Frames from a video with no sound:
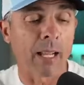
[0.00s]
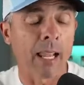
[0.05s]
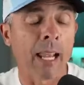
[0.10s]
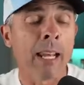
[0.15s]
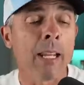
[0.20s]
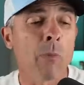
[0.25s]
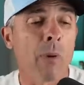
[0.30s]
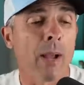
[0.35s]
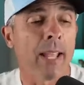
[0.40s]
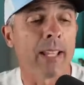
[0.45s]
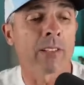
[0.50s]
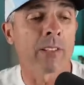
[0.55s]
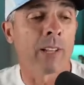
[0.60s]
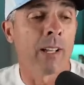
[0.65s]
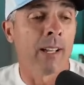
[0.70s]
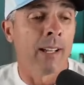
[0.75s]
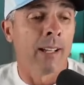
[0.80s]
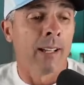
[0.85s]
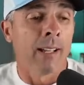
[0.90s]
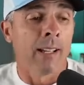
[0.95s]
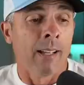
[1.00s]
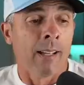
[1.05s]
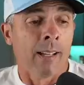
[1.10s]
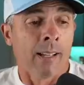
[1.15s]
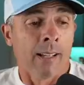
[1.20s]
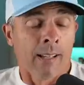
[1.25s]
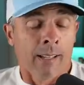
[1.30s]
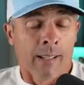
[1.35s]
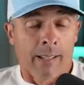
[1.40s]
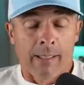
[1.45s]
anyways,
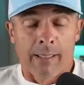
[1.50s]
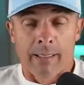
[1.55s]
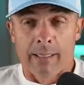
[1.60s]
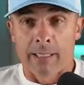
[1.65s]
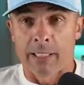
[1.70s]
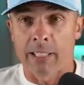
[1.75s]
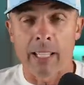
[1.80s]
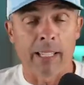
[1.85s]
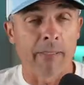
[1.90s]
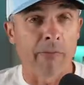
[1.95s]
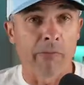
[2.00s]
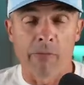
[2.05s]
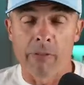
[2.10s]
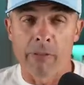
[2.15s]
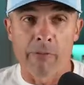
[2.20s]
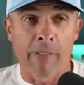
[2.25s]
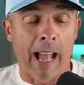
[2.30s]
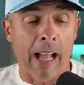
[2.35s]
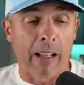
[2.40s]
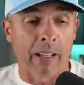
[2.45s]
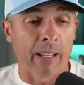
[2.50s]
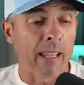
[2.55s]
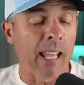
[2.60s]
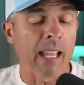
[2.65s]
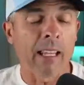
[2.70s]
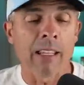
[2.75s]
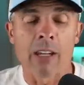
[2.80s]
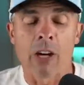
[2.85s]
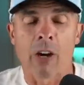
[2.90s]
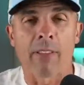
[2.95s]
this kid, Val,
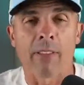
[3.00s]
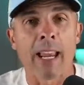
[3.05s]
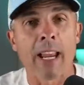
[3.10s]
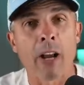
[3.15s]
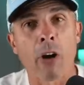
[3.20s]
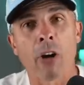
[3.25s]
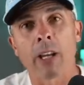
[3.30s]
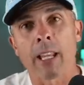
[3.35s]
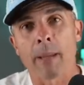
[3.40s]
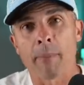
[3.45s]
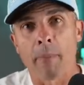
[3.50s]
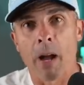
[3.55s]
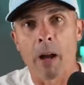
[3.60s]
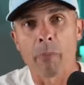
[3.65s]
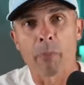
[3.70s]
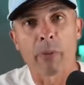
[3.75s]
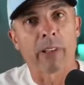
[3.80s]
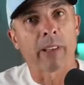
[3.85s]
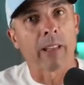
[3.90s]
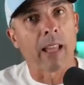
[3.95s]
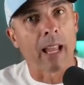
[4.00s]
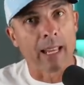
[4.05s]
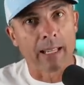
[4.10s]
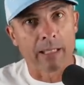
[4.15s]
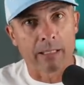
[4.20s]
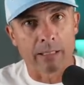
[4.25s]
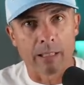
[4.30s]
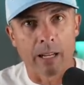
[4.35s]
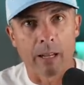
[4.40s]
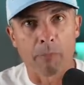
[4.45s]
they hook him up with like
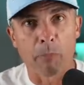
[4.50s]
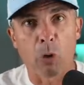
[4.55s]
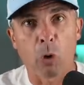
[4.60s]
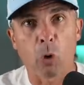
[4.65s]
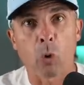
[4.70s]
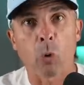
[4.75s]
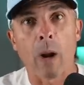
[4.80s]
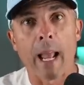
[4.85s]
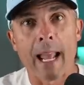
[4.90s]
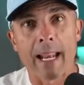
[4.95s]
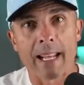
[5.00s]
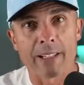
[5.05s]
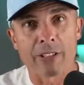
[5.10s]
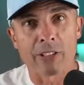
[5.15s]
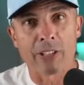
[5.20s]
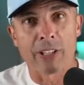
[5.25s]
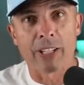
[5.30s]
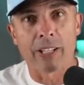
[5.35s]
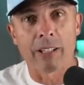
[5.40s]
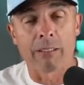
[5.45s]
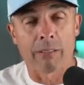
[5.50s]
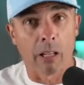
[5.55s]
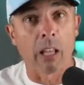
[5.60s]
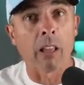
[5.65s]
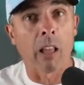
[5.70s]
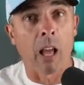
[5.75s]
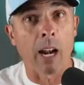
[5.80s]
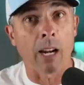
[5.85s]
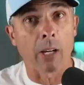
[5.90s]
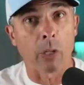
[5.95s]
some credit to a
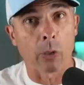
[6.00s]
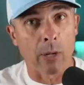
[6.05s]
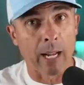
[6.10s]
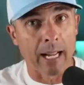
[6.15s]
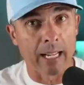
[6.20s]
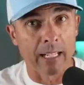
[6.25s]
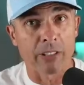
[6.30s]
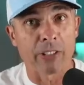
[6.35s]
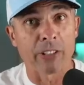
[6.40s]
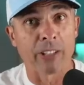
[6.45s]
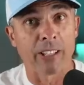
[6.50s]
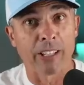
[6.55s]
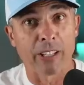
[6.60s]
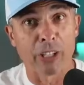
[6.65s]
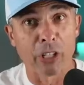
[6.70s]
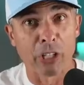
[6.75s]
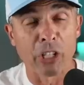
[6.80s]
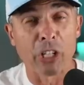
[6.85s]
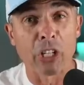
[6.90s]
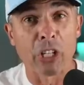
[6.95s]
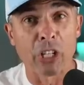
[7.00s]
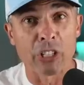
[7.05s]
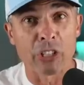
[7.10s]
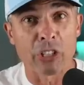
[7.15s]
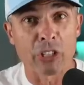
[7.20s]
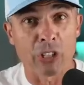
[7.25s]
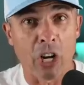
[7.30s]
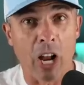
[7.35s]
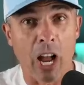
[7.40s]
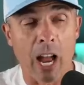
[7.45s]
lot of credit to the good
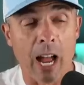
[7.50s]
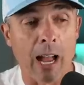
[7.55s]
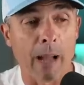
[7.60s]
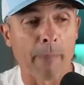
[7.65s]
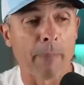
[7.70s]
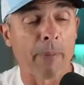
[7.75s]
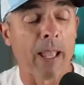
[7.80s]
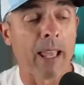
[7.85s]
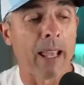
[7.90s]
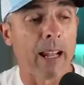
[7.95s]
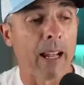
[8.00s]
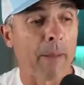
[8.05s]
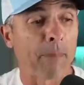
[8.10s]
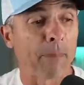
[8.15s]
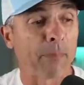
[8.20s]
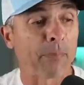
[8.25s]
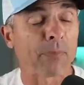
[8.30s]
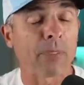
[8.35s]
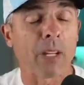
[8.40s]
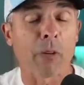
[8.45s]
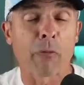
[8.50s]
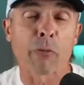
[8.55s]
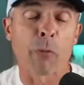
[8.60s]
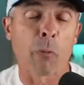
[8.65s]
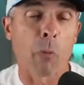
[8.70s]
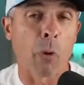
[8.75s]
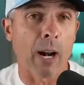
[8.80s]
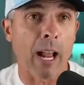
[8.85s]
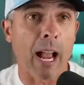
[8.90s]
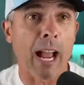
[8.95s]
shop. And
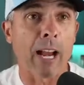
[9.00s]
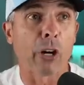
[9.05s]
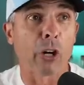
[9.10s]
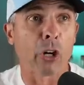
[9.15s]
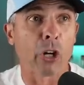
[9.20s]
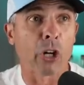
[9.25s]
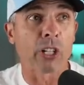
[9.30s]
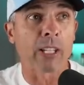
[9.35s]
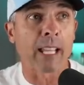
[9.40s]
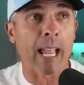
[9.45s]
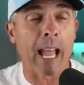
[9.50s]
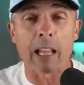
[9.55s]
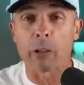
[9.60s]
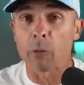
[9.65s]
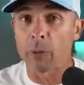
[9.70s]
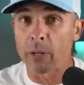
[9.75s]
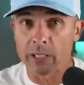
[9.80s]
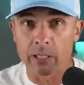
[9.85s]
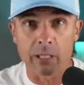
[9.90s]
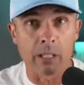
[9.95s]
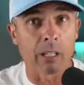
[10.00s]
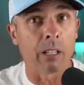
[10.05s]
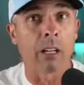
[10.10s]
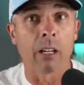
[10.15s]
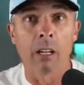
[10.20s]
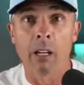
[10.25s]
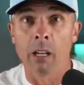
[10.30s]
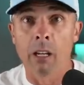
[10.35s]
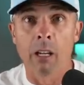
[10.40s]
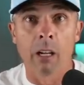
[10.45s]
from what I heard, Callaway's going to
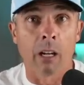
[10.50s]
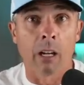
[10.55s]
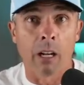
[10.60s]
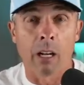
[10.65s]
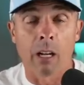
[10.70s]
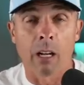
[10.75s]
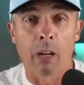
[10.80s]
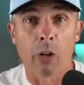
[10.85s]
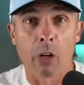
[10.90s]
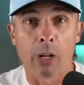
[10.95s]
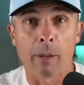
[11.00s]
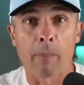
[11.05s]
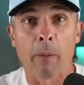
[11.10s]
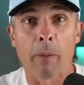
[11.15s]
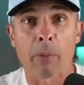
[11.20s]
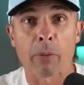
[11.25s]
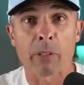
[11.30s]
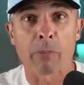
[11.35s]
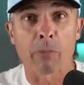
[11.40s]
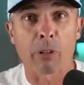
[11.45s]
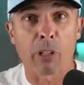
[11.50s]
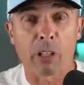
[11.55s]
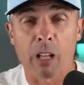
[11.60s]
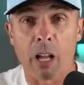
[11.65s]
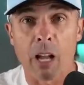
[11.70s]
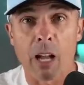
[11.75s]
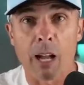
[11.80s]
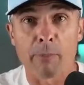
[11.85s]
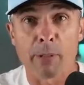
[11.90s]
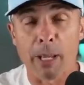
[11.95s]
hook him up with some
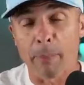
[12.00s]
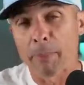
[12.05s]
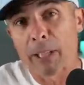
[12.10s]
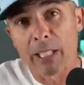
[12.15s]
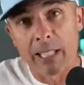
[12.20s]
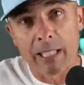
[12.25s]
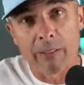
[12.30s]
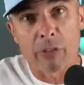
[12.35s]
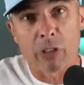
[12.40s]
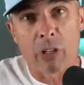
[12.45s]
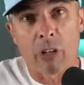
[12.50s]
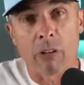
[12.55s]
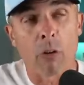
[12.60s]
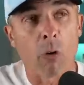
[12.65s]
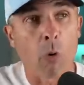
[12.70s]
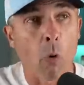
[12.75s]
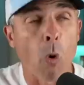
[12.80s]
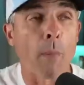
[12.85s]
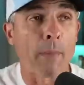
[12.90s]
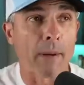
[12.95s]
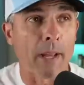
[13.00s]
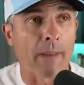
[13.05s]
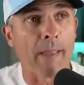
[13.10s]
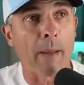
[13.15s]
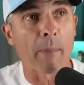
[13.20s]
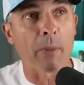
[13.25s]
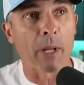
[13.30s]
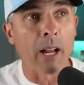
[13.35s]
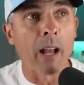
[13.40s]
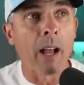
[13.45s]
clubs. I believe so. Don't quote me on
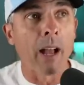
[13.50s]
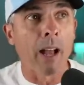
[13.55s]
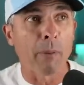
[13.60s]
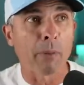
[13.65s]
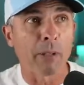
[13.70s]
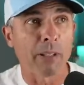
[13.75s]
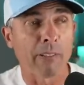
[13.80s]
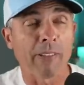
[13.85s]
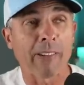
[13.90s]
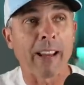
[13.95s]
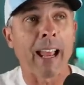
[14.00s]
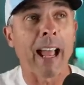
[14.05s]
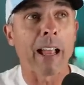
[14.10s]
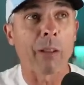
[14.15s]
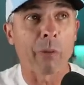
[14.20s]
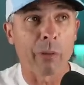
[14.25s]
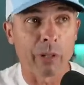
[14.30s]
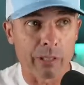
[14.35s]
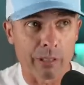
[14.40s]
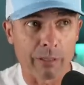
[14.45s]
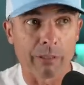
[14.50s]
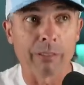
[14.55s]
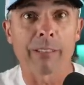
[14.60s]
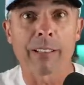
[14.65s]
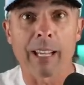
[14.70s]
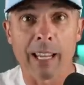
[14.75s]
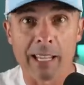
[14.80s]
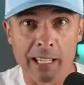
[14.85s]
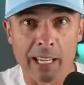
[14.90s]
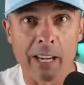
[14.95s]
that. But I believe Callaway's
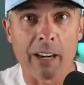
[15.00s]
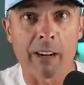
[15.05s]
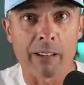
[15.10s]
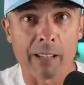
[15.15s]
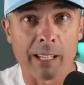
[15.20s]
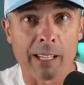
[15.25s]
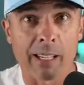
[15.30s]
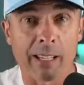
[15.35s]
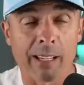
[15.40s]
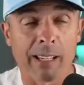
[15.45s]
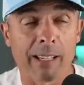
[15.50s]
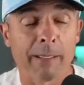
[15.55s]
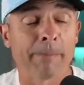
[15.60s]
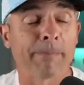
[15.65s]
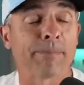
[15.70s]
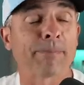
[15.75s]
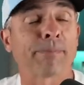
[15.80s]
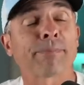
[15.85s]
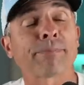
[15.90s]
taking care of the kid.